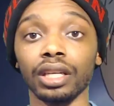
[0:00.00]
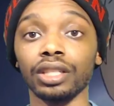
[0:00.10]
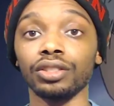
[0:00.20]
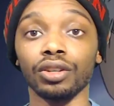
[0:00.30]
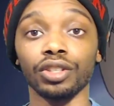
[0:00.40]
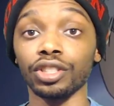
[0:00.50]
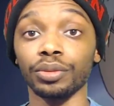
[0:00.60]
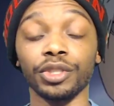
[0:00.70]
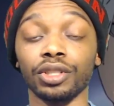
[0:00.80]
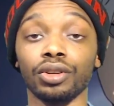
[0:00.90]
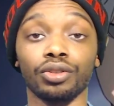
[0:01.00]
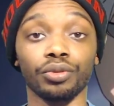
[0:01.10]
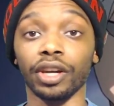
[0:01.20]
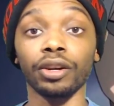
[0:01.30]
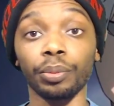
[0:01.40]
he could be a
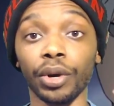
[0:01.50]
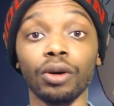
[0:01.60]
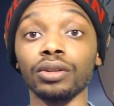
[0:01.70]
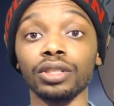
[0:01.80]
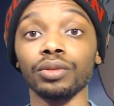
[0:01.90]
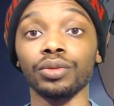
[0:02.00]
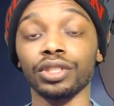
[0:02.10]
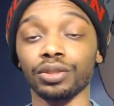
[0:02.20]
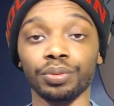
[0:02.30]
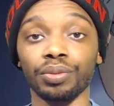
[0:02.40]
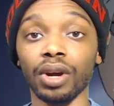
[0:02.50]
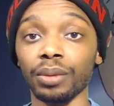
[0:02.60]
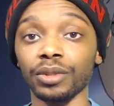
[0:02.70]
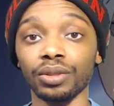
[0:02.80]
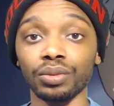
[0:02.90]
great opponent, which is
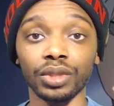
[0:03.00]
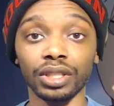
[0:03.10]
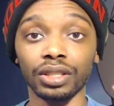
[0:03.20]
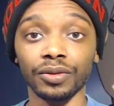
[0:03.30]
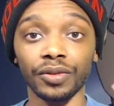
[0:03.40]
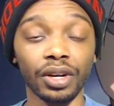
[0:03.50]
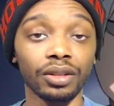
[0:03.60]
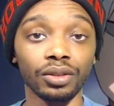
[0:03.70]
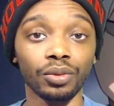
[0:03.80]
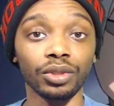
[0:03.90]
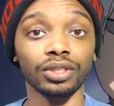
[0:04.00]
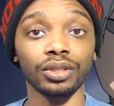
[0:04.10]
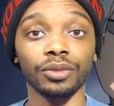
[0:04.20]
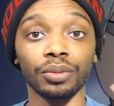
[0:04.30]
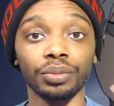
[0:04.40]
probably what his father wants
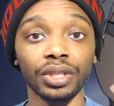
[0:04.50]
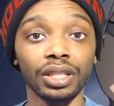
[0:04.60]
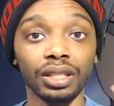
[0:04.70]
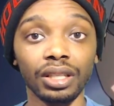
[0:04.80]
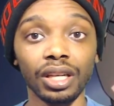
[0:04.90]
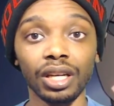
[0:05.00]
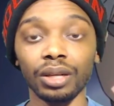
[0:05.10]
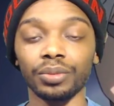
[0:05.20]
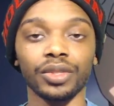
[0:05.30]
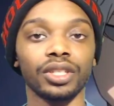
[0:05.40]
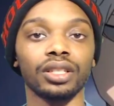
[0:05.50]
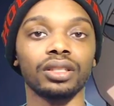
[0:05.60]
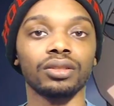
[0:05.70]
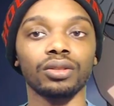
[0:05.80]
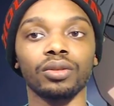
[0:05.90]
him to be.
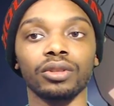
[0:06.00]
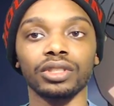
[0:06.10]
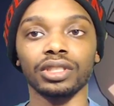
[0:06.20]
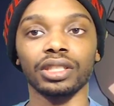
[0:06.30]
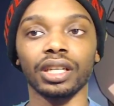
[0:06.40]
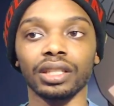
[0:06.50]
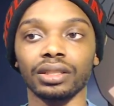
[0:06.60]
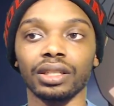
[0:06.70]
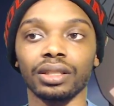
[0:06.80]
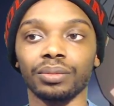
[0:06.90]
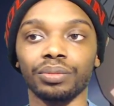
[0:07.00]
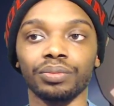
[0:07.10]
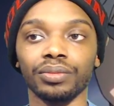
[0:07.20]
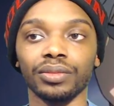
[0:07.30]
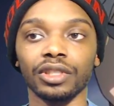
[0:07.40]
But Todoroki just has that
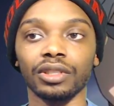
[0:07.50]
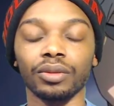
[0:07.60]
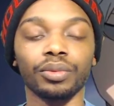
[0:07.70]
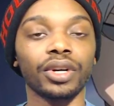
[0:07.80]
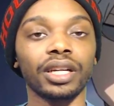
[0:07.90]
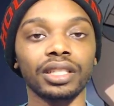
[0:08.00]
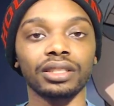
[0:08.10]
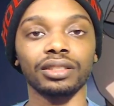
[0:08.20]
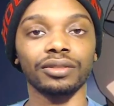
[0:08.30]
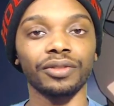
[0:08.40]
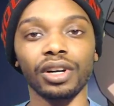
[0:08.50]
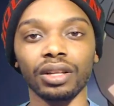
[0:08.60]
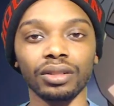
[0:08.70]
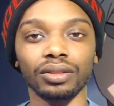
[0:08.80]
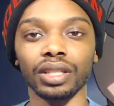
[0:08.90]
pride against his
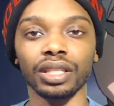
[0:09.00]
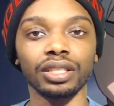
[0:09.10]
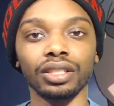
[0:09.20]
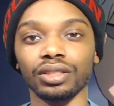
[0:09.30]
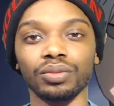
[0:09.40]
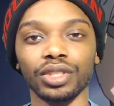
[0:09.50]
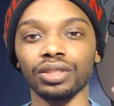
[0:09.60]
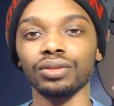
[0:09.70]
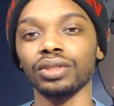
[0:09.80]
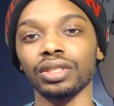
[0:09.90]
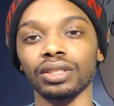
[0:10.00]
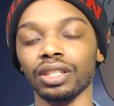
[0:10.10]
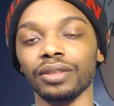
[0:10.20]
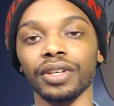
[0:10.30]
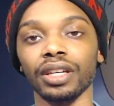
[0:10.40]
father, that he doesn't want to use his
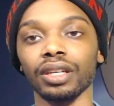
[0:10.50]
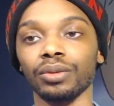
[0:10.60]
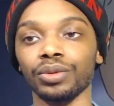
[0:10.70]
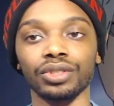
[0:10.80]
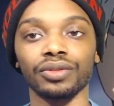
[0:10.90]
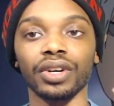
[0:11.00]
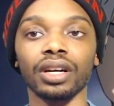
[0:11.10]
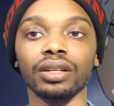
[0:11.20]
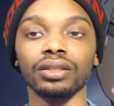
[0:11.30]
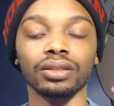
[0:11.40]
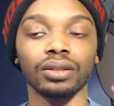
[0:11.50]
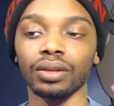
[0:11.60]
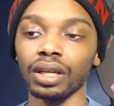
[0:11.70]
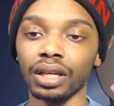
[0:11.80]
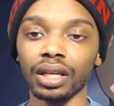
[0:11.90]
left hand, which is fire. So
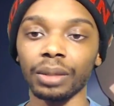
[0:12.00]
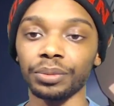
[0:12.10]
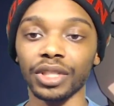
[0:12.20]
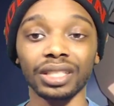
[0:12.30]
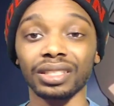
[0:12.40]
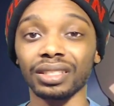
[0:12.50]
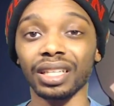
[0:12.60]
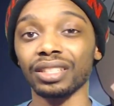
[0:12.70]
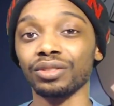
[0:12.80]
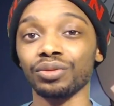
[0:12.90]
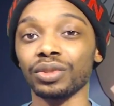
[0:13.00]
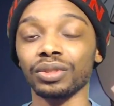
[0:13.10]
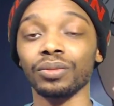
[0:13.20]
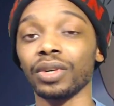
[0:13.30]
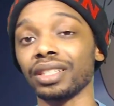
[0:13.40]
I'm guessing that is the
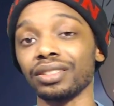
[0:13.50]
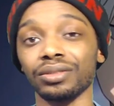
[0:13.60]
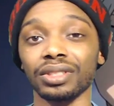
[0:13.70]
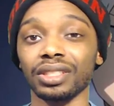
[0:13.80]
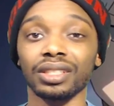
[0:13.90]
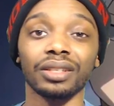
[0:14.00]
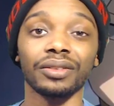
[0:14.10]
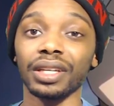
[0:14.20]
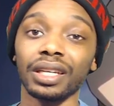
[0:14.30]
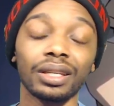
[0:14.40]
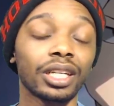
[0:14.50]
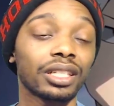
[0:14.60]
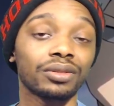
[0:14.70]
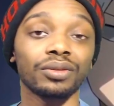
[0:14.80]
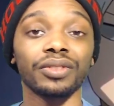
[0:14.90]
reason why he uses his left hand. I
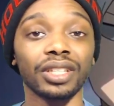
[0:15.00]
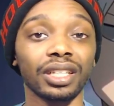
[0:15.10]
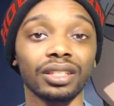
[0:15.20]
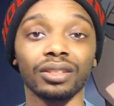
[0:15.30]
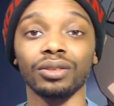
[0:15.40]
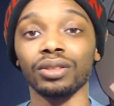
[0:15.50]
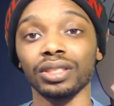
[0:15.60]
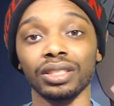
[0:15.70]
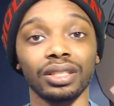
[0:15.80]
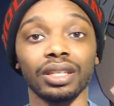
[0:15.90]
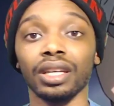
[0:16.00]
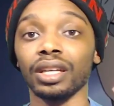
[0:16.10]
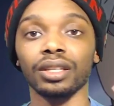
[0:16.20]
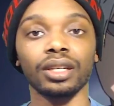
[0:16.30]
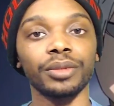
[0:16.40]
guess we'll find out later on in the
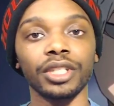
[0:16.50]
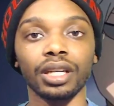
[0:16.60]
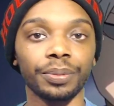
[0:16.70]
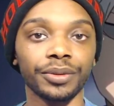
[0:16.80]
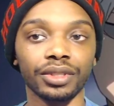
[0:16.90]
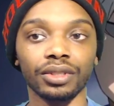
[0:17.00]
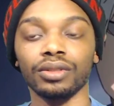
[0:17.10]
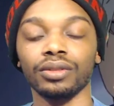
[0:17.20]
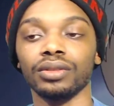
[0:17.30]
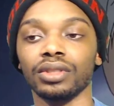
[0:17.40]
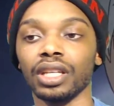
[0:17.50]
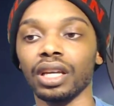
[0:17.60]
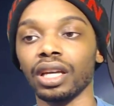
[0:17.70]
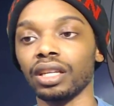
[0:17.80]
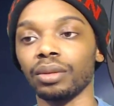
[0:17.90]
coming episodes.
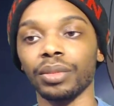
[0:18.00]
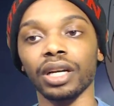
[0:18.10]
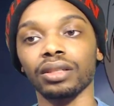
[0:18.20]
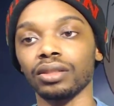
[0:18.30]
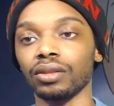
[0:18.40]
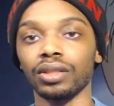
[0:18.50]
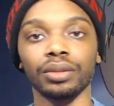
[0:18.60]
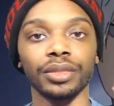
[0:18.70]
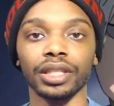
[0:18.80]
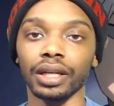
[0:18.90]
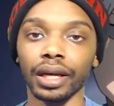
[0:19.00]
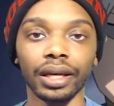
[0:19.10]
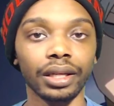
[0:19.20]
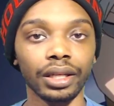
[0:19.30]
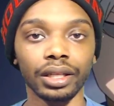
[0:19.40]
And then Bakuno, him being a
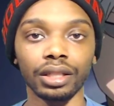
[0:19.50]
hothead